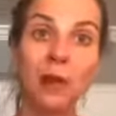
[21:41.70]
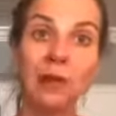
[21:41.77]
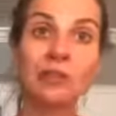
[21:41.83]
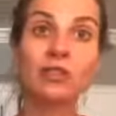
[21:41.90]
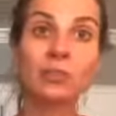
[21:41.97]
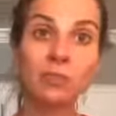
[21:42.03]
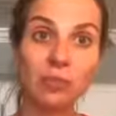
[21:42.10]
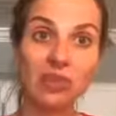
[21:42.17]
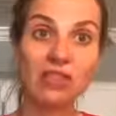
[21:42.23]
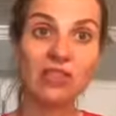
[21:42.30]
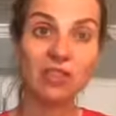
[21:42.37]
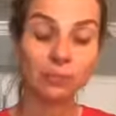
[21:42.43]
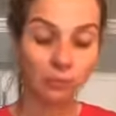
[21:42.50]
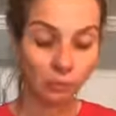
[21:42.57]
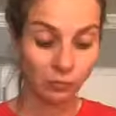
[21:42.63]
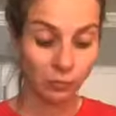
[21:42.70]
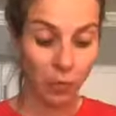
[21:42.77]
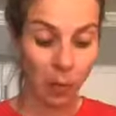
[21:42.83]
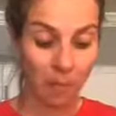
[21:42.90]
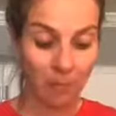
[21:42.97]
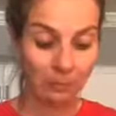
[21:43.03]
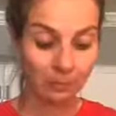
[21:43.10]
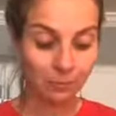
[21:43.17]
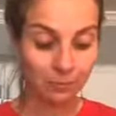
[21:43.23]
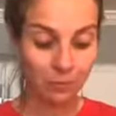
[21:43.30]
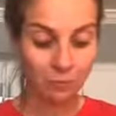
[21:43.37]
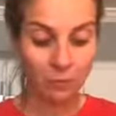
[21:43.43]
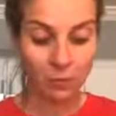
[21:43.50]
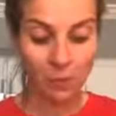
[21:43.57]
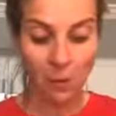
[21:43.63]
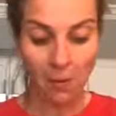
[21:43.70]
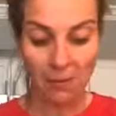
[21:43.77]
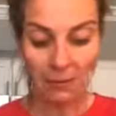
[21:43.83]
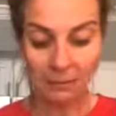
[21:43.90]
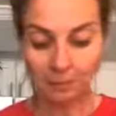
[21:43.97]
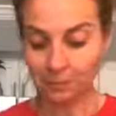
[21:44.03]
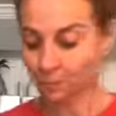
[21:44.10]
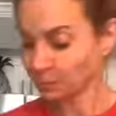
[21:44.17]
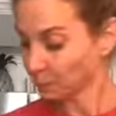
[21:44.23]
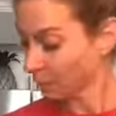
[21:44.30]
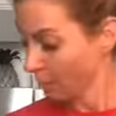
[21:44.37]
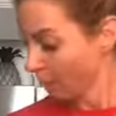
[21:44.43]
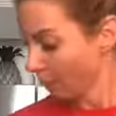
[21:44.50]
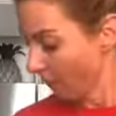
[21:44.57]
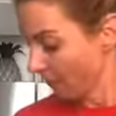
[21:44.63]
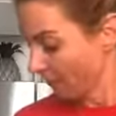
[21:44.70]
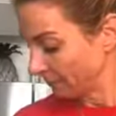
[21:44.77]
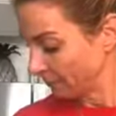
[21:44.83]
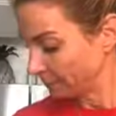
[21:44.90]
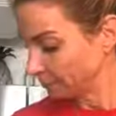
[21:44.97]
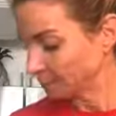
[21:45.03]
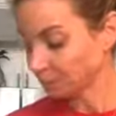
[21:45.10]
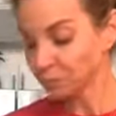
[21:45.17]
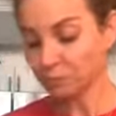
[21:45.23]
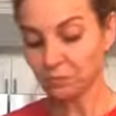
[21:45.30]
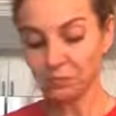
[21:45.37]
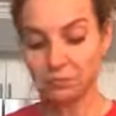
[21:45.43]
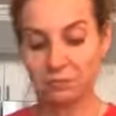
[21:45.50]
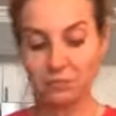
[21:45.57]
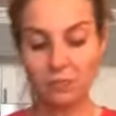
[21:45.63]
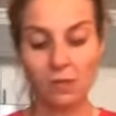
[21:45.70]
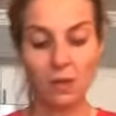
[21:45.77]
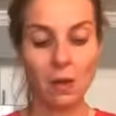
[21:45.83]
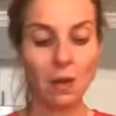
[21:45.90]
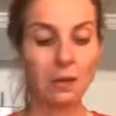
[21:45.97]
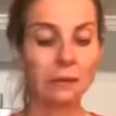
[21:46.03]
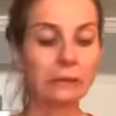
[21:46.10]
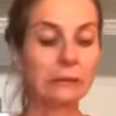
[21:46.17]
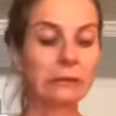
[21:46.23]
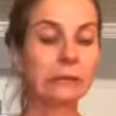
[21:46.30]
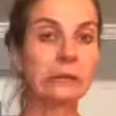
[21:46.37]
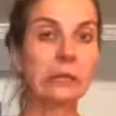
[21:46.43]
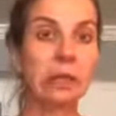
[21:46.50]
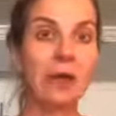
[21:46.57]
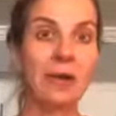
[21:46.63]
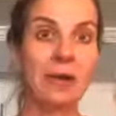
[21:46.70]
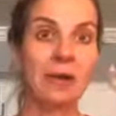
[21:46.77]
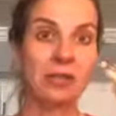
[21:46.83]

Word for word: I have some I'm going to eat the rest of my okay? you go. pizza.